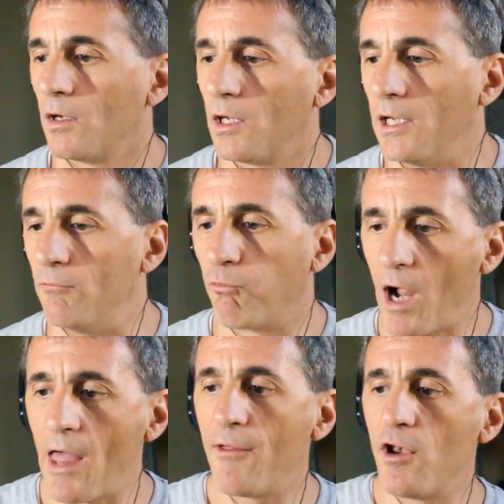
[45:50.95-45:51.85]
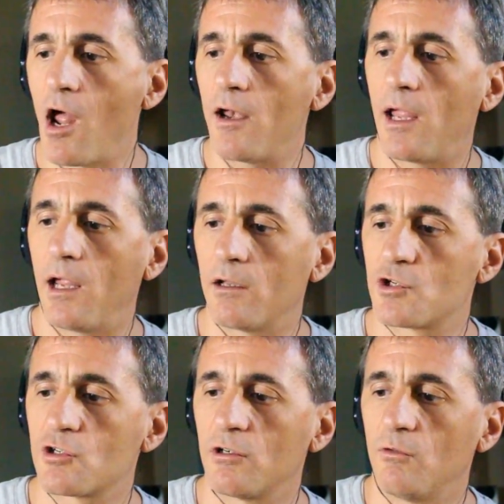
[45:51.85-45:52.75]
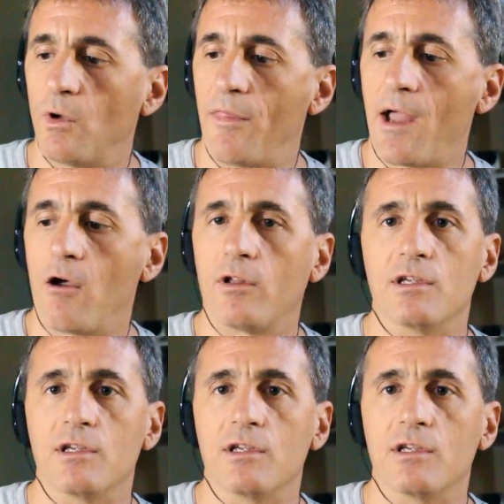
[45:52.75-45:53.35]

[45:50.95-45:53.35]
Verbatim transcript: He'd rather not answer without